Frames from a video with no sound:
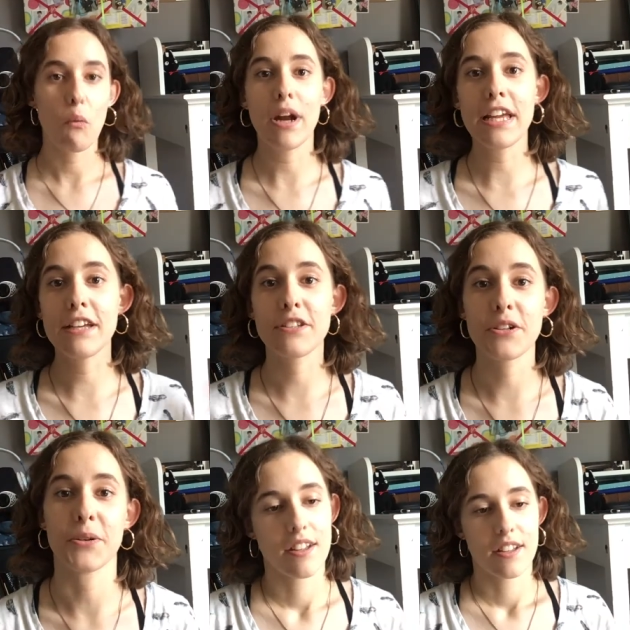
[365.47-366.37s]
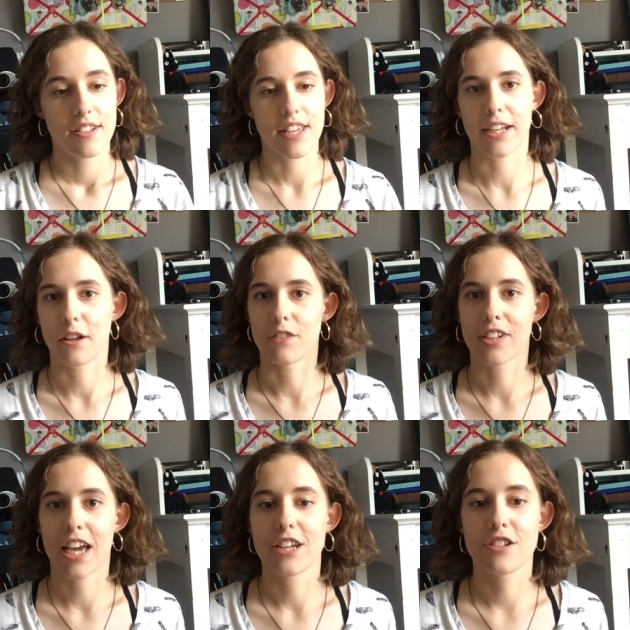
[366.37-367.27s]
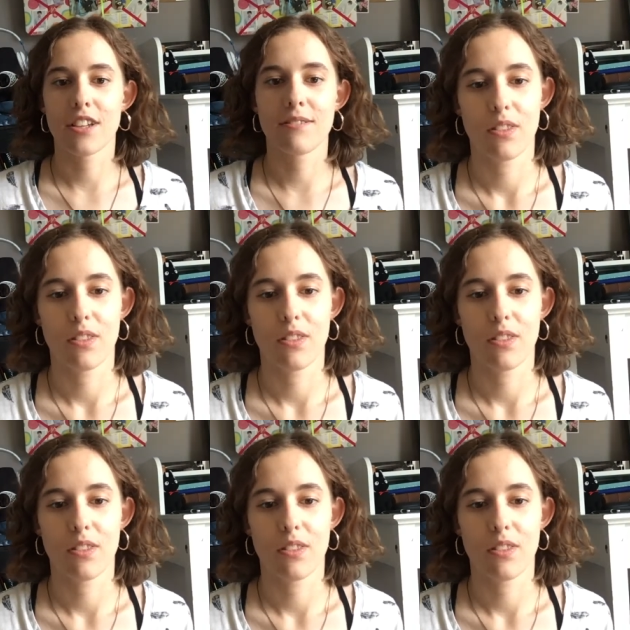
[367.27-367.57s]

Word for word: what do you do? Take another vacation?